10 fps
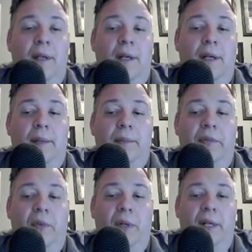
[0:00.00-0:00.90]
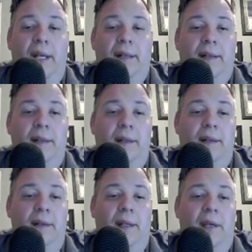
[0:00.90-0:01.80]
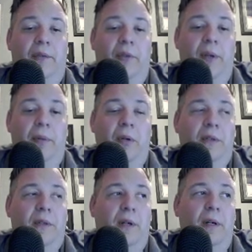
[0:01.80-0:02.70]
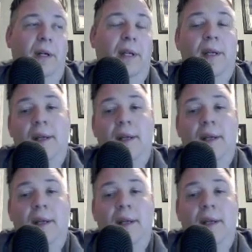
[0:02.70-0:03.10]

If you want to get the free bonus card.